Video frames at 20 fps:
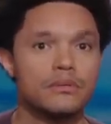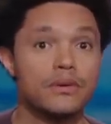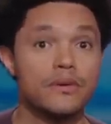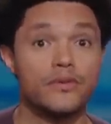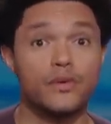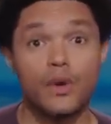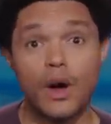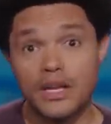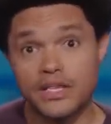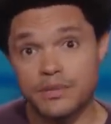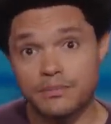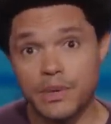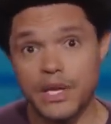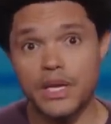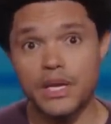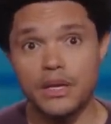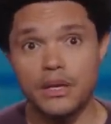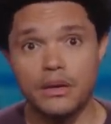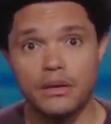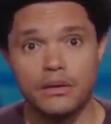If you ask
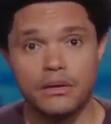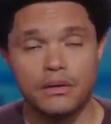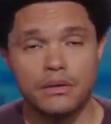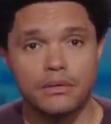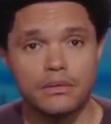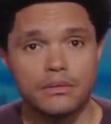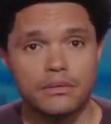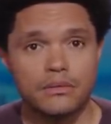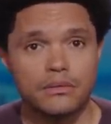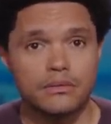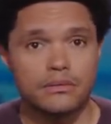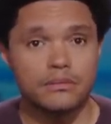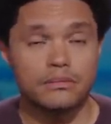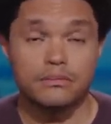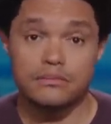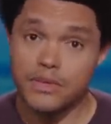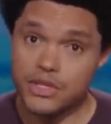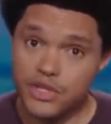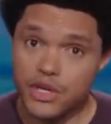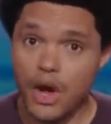me,
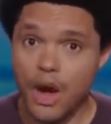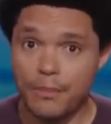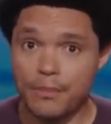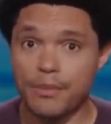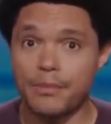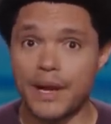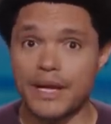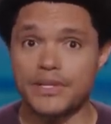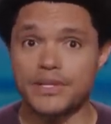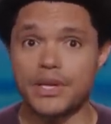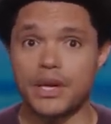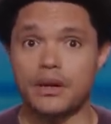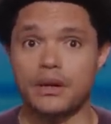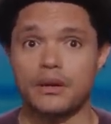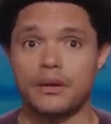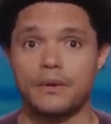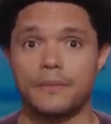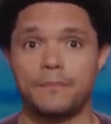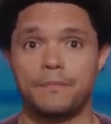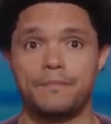there's a compromise here.
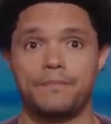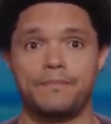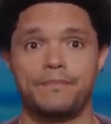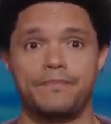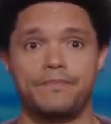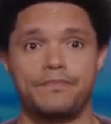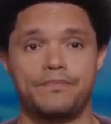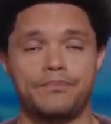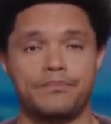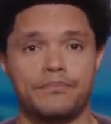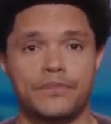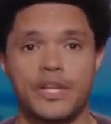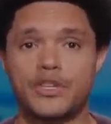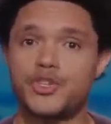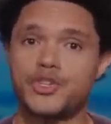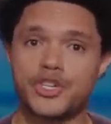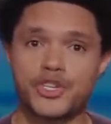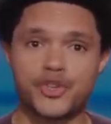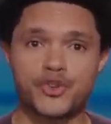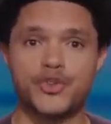They
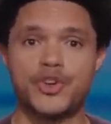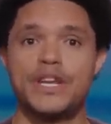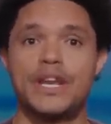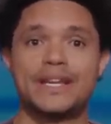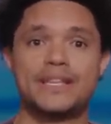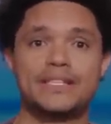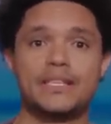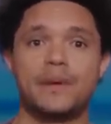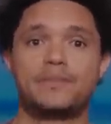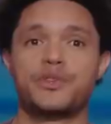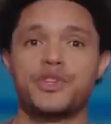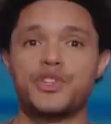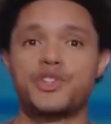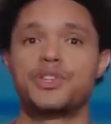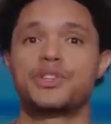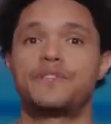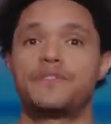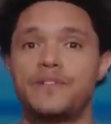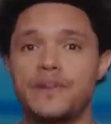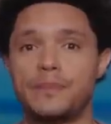should just treat exceptions
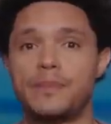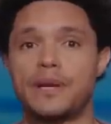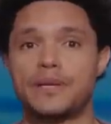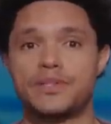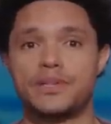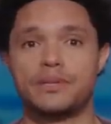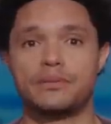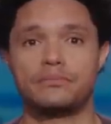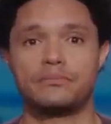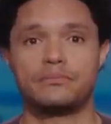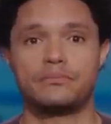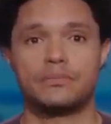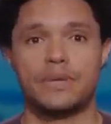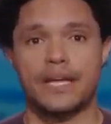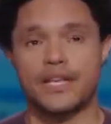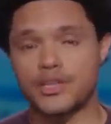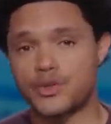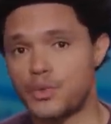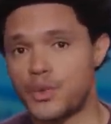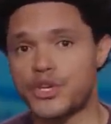to the filibuster
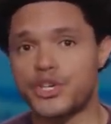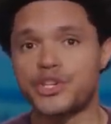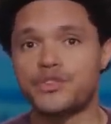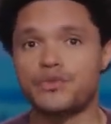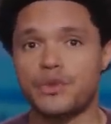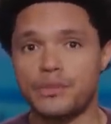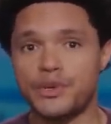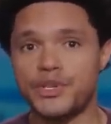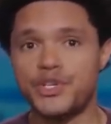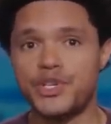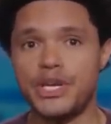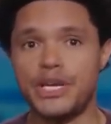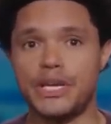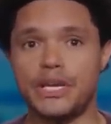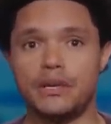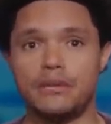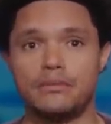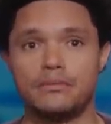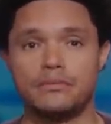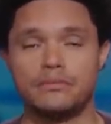like it's wishes from a
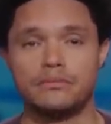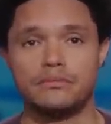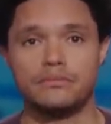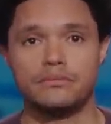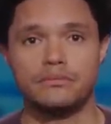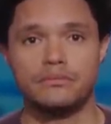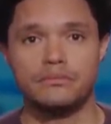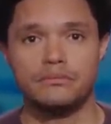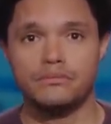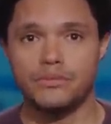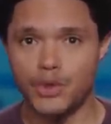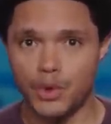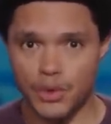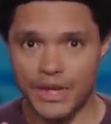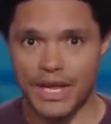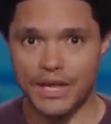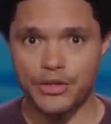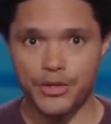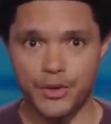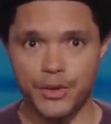genie. You
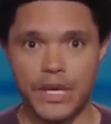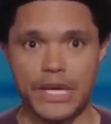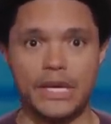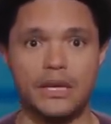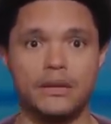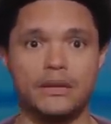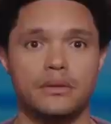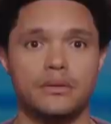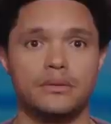only get three.